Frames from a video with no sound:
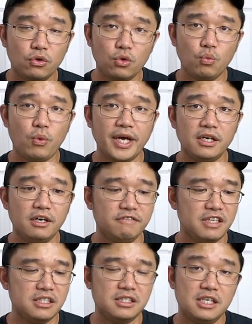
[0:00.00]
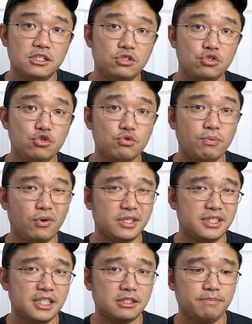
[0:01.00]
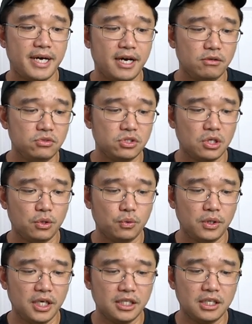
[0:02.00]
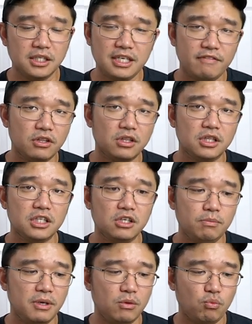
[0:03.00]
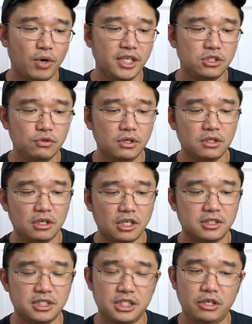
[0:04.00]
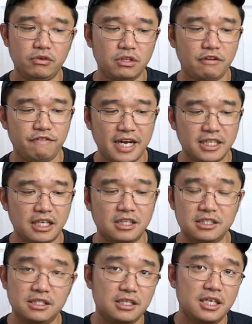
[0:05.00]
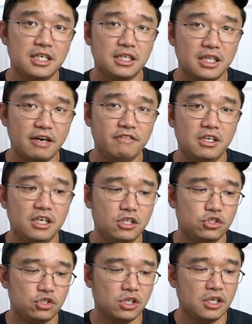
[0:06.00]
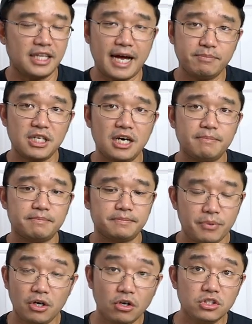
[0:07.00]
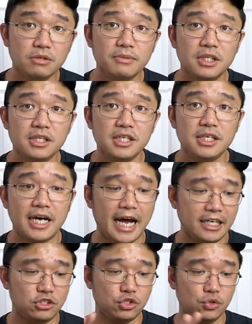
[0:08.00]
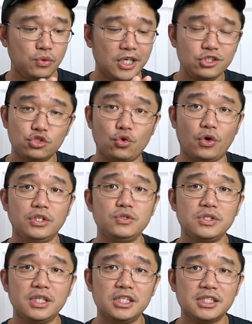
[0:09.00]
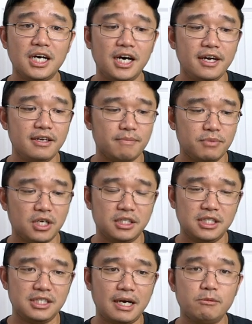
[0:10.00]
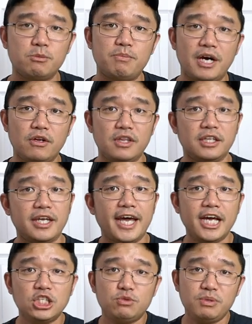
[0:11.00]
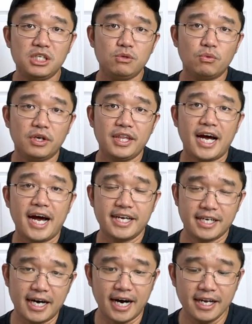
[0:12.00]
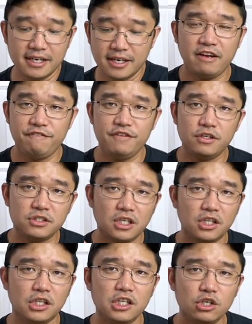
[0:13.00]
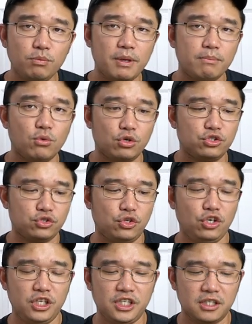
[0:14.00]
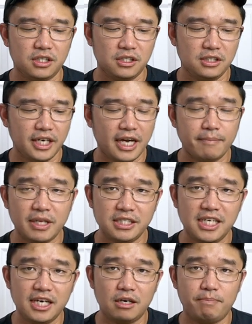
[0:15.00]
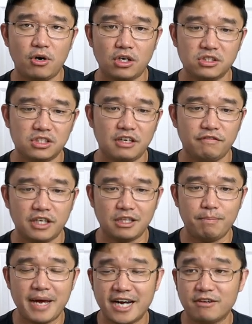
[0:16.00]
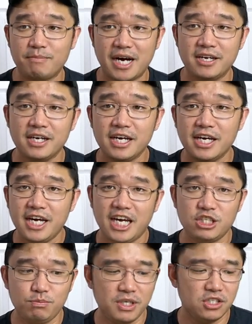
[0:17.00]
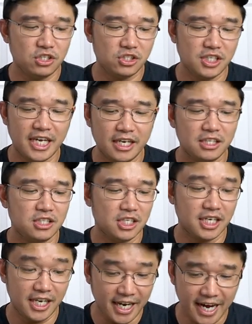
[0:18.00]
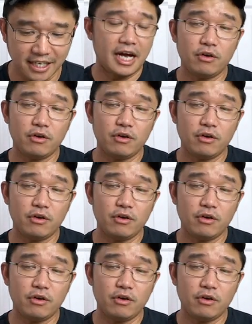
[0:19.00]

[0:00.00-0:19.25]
Total weight of this is 2.6 pounds, so it does have a little bit weight to it, considering the fact that this is an 11 inch laptop. But ultimately, I do enjoy using this guy because it types better than the HP one that I got, and it feels a little bit more sturdy. Like I'm not taking apart stuff like the back of my HP just to get it to connect.